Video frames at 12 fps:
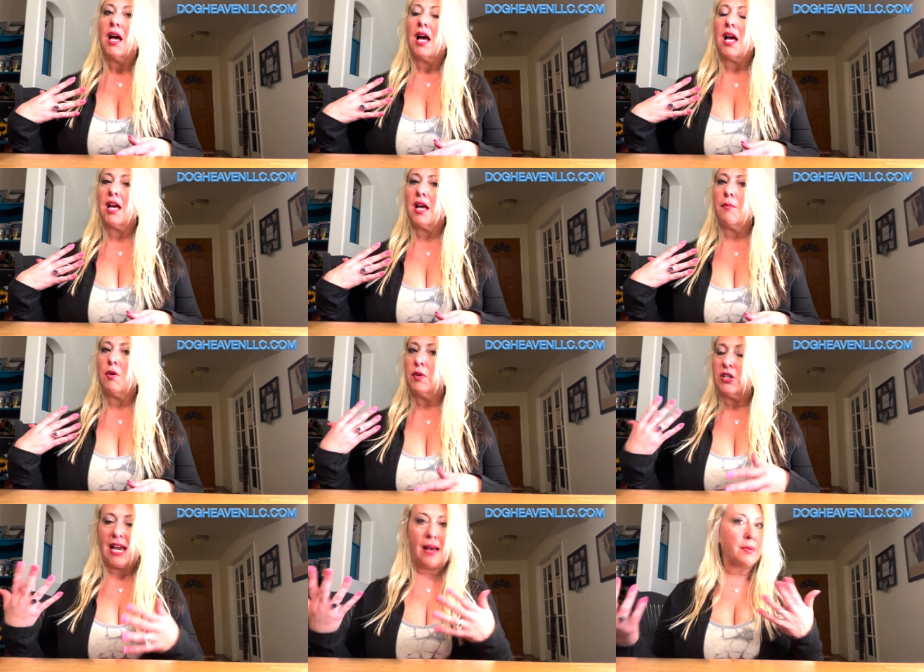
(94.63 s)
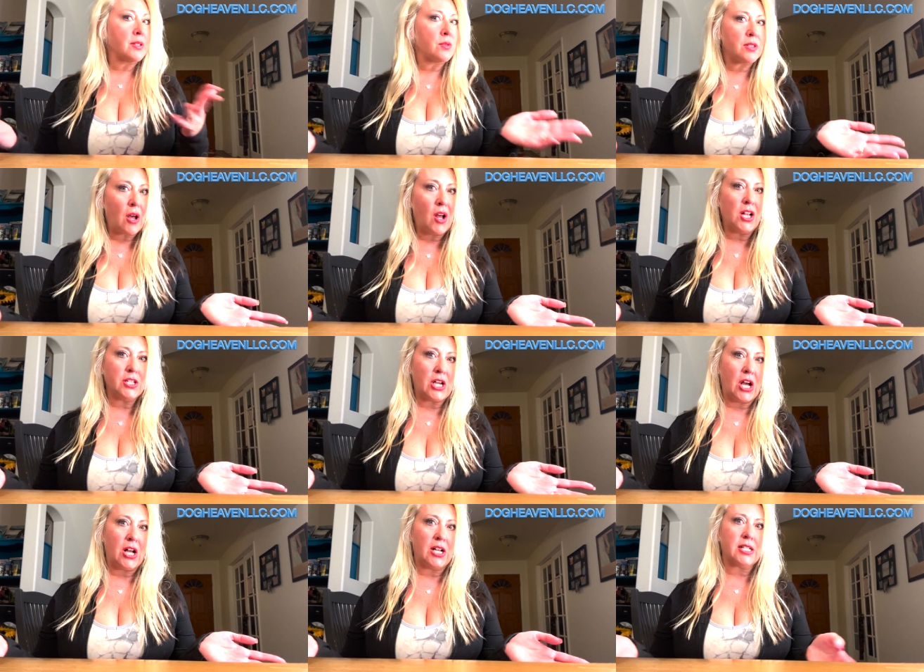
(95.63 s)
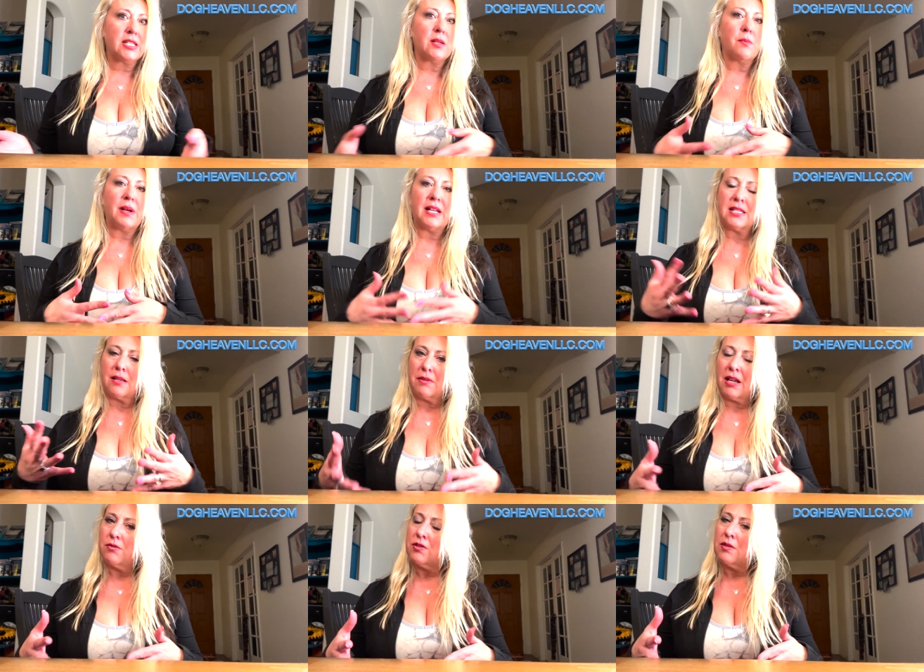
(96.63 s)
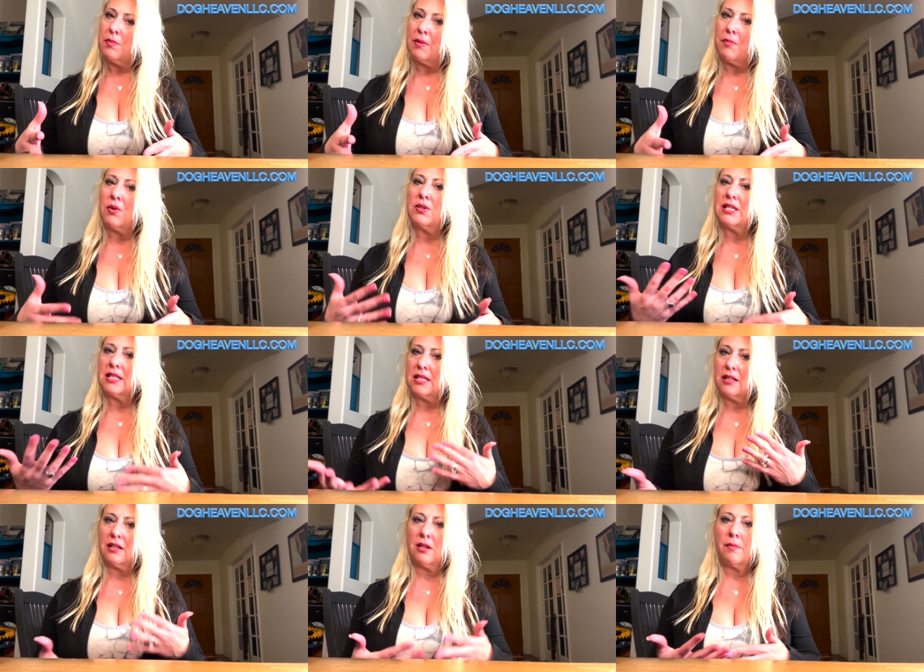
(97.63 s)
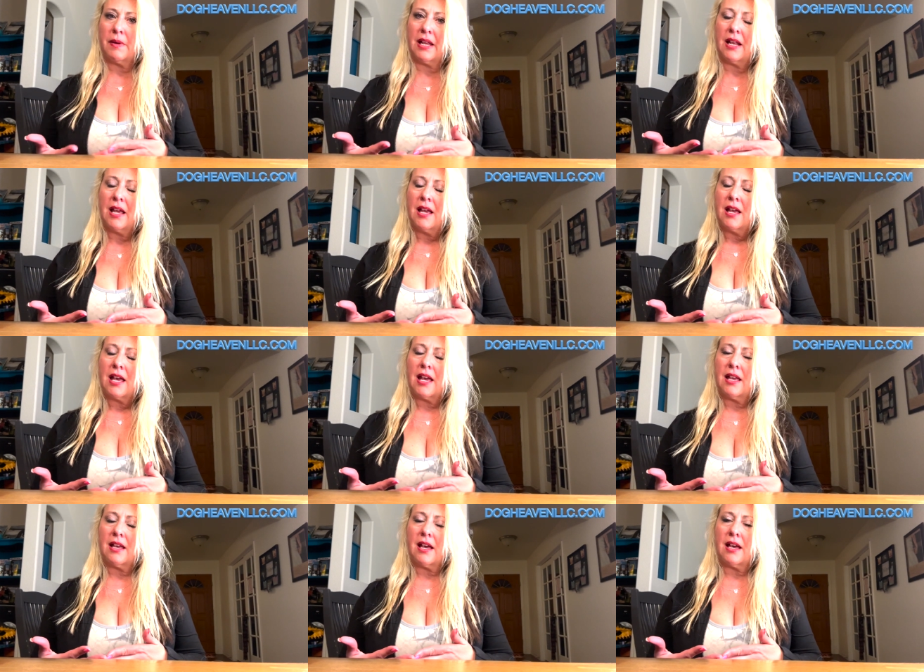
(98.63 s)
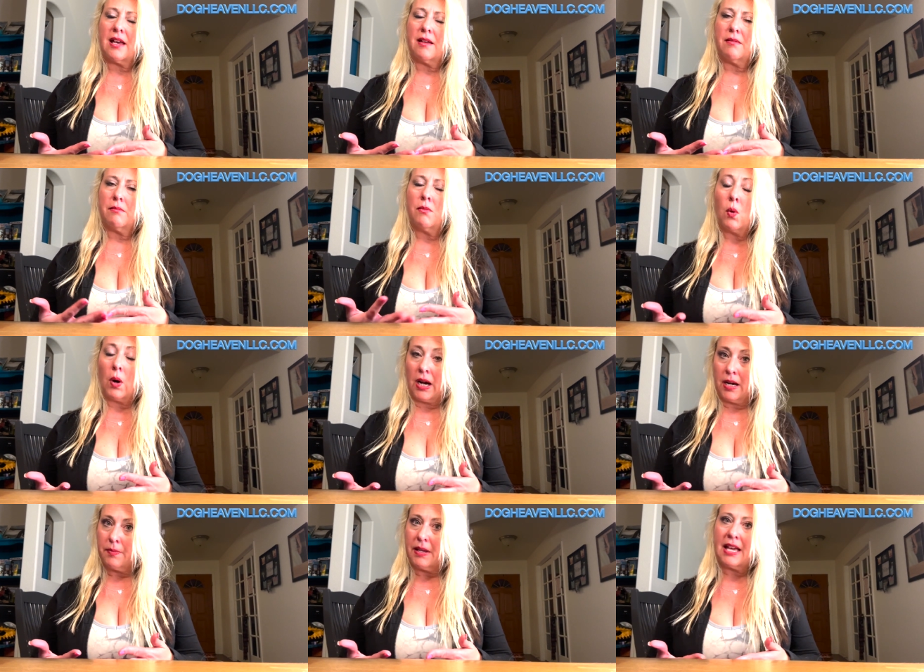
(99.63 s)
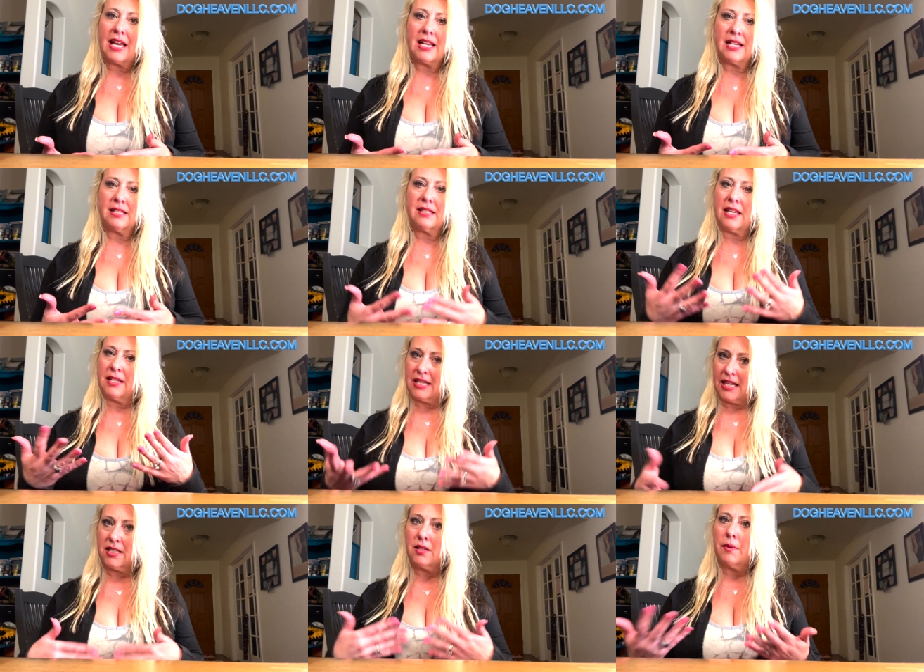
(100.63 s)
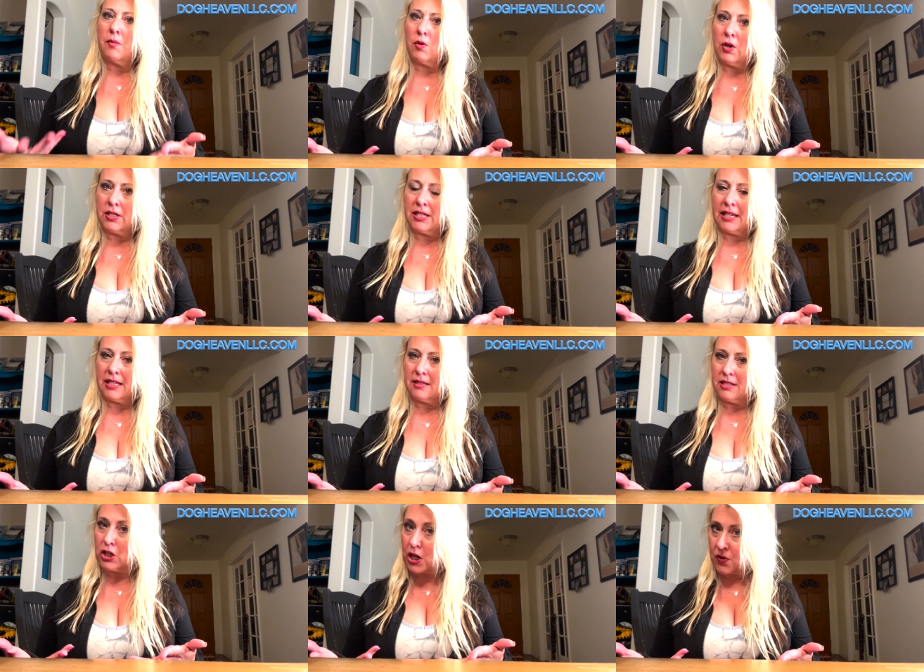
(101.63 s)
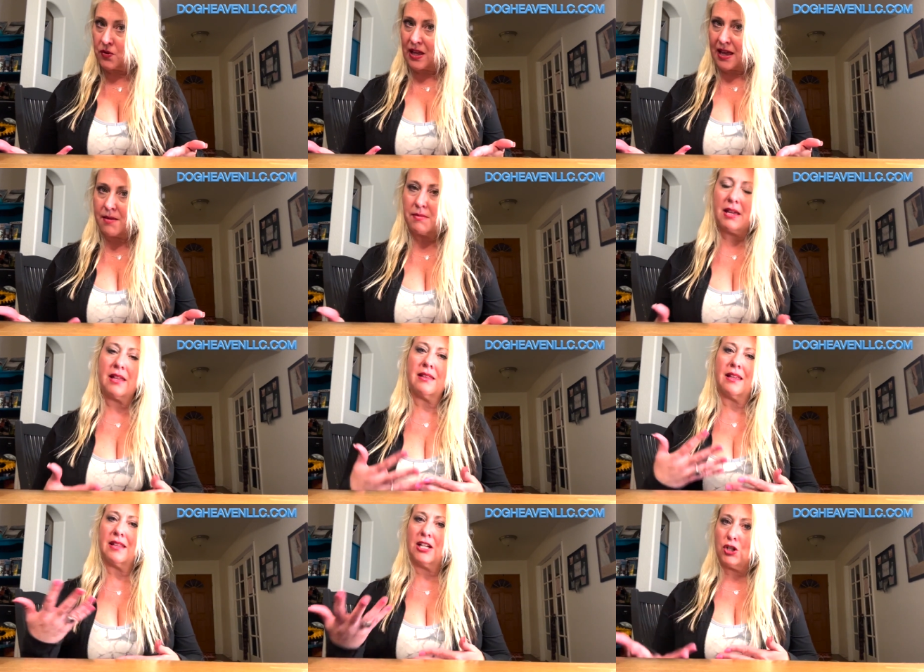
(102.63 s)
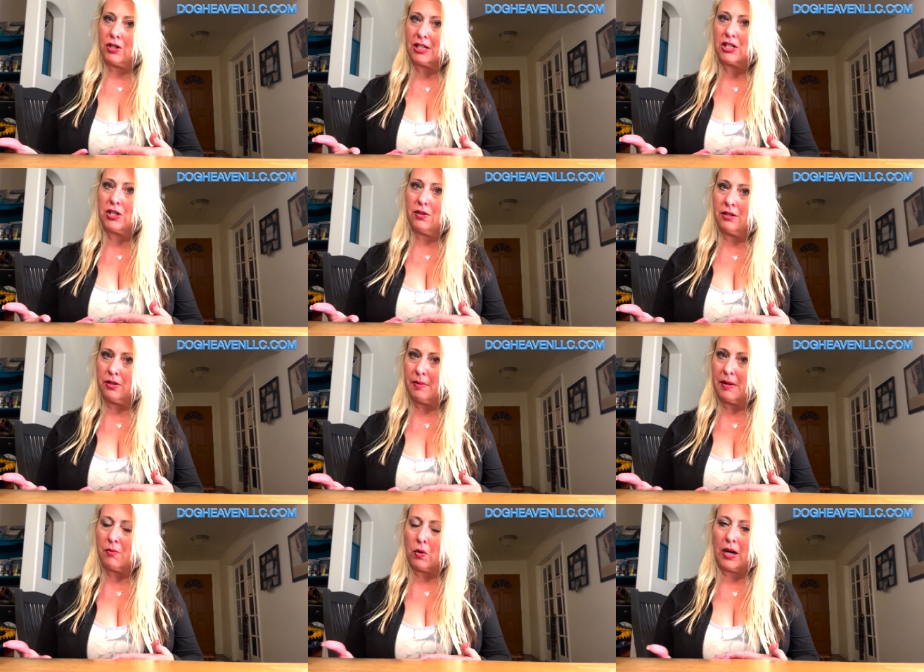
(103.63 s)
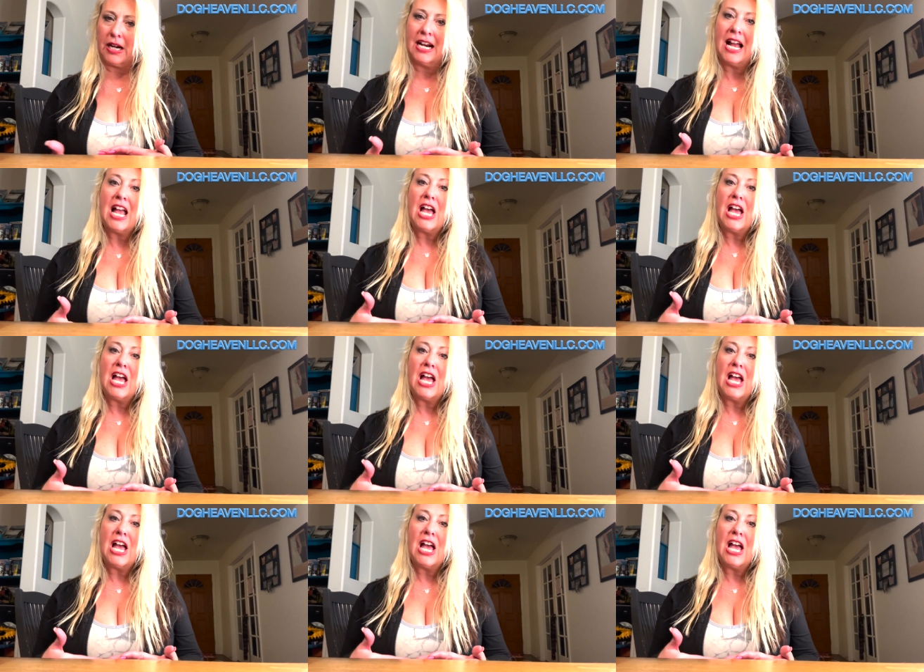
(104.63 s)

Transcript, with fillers: um, which happens with all dogs, but sometimes with pit bulls it's a little bit uh, uh more because it takes a little bit more to get to know them and then they trust you a little bit more.